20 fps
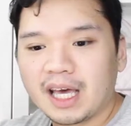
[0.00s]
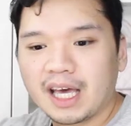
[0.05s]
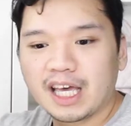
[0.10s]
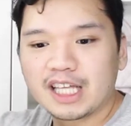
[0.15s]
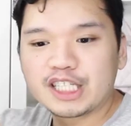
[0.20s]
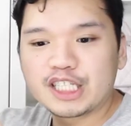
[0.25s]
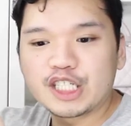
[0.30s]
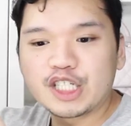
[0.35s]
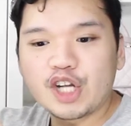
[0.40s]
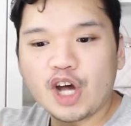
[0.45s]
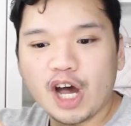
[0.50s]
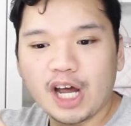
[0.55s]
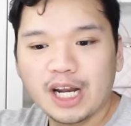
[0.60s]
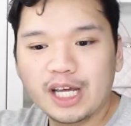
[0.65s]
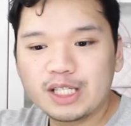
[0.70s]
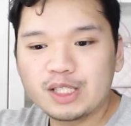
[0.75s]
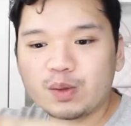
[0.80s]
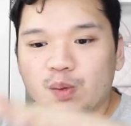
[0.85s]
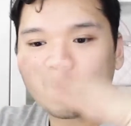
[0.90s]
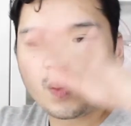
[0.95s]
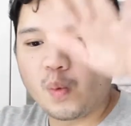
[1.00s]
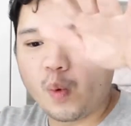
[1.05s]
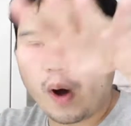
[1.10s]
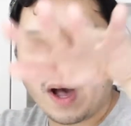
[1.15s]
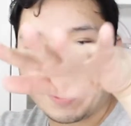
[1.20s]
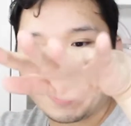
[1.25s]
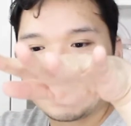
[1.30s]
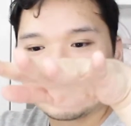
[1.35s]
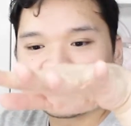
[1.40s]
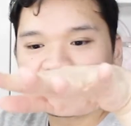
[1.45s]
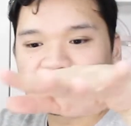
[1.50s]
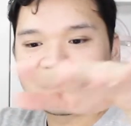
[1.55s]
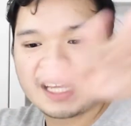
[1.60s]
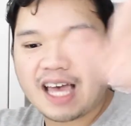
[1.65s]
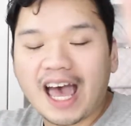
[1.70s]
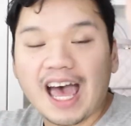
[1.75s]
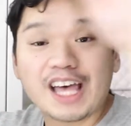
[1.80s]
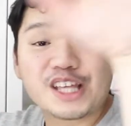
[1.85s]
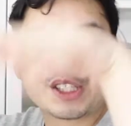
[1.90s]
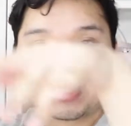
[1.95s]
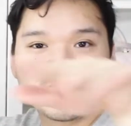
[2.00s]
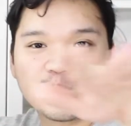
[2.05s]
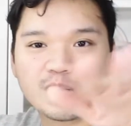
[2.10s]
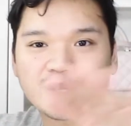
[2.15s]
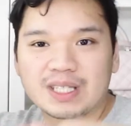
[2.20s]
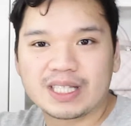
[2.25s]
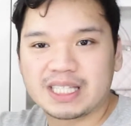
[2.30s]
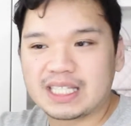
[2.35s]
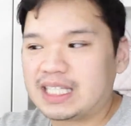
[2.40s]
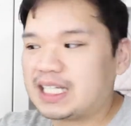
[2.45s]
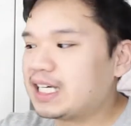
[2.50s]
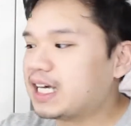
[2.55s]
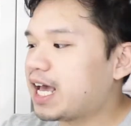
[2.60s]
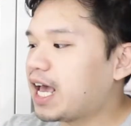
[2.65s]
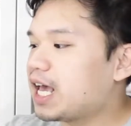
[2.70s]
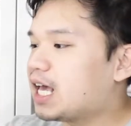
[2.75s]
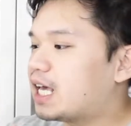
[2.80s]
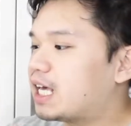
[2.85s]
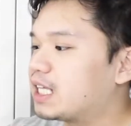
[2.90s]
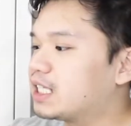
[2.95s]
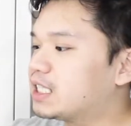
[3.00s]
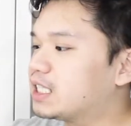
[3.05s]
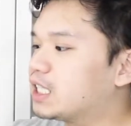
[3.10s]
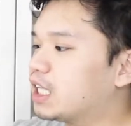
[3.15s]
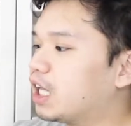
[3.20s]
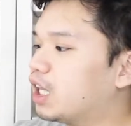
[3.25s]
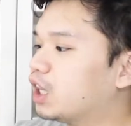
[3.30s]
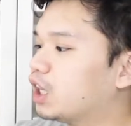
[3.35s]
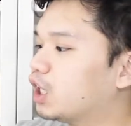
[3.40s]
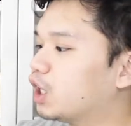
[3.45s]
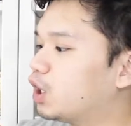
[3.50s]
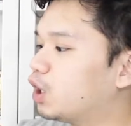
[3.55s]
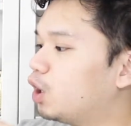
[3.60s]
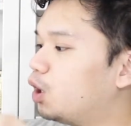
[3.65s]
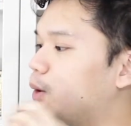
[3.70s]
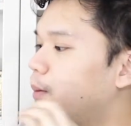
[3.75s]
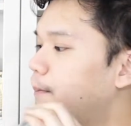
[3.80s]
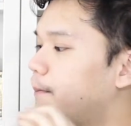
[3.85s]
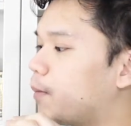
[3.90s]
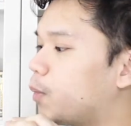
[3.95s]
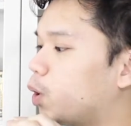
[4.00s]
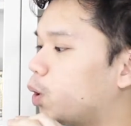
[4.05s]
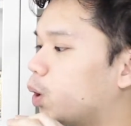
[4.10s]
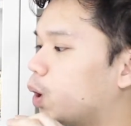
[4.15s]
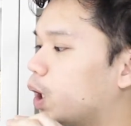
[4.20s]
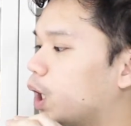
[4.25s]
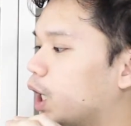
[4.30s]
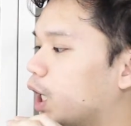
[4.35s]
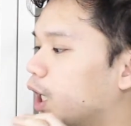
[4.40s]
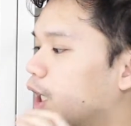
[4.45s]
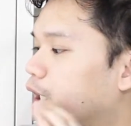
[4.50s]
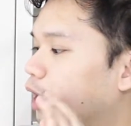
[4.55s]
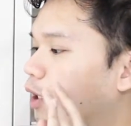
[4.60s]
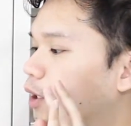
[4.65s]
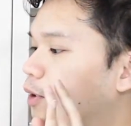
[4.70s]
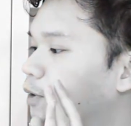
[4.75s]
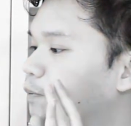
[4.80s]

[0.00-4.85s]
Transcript: It's not as white as you see it. It's a little more